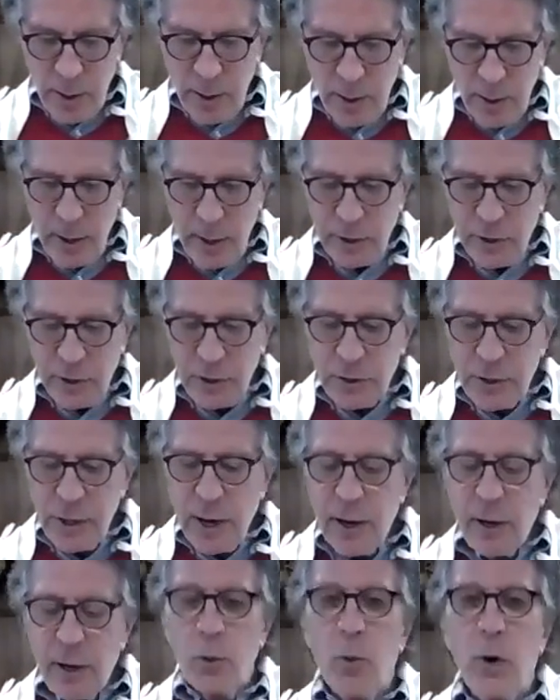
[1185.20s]
And it's
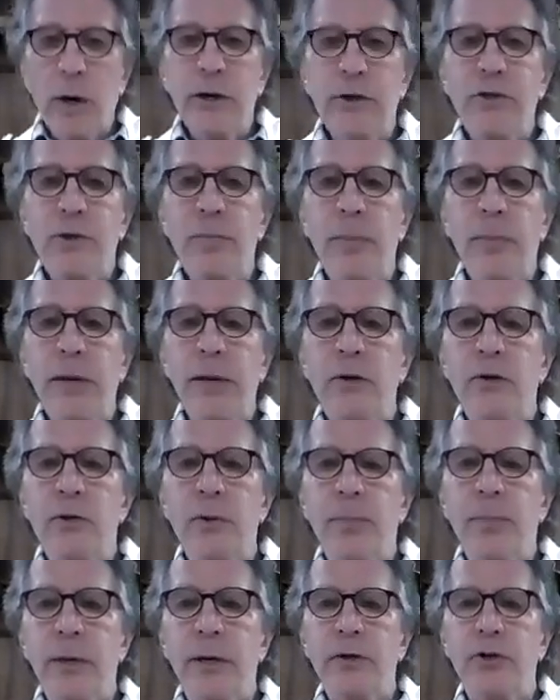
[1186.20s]
entitled, "What Does It Mean to
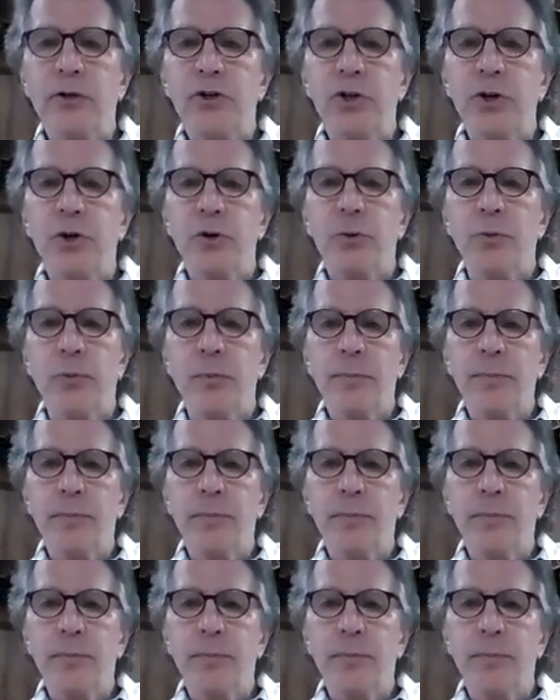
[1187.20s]
Be a Jew?"